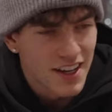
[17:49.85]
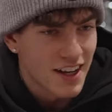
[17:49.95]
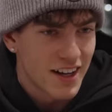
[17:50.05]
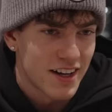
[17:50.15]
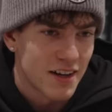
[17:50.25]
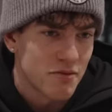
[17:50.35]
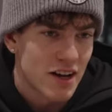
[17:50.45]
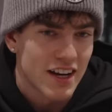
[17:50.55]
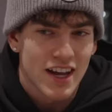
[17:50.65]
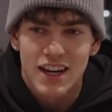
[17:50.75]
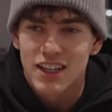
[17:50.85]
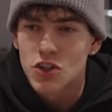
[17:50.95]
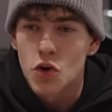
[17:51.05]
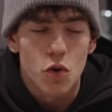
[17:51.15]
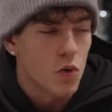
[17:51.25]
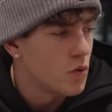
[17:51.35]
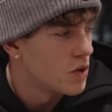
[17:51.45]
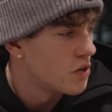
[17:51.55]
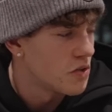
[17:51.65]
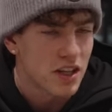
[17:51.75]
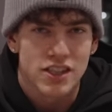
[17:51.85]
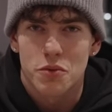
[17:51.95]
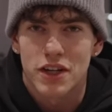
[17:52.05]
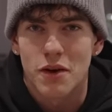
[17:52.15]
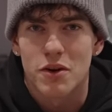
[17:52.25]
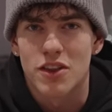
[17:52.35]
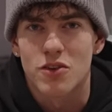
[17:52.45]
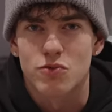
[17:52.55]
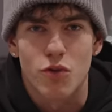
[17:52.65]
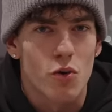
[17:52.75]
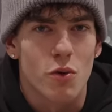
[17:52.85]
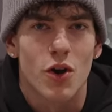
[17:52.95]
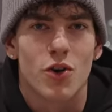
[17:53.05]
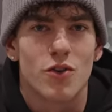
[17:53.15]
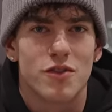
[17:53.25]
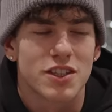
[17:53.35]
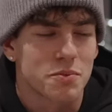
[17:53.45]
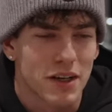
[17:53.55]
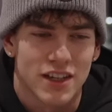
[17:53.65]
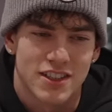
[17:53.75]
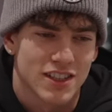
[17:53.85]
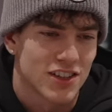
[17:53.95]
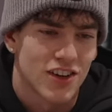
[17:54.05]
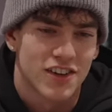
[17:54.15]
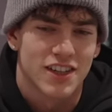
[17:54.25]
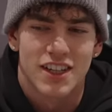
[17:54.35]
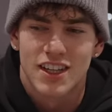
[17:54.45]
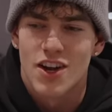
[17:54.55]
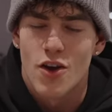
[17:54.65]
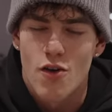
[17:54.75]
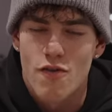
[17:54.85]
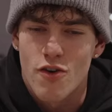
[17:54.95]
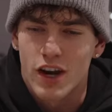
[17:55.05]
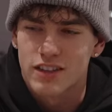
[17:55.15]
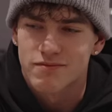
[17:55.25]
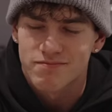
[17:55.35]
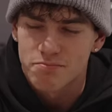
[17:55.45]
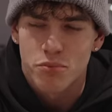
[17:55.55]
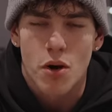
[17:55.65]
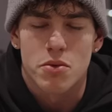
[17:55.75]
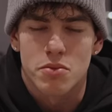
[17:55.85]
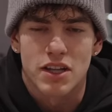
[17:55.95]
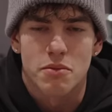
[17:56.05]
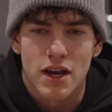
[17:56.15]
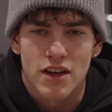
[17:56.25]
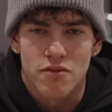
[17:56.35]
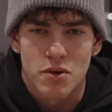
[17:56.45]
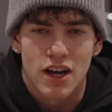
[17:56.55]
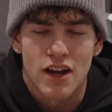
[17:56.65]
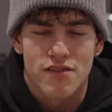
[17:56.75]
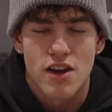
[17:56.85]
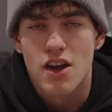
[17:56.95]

And any cool little things. I want to get one of those robot Hoovers, because God, Hoovering, probably the bane of my life.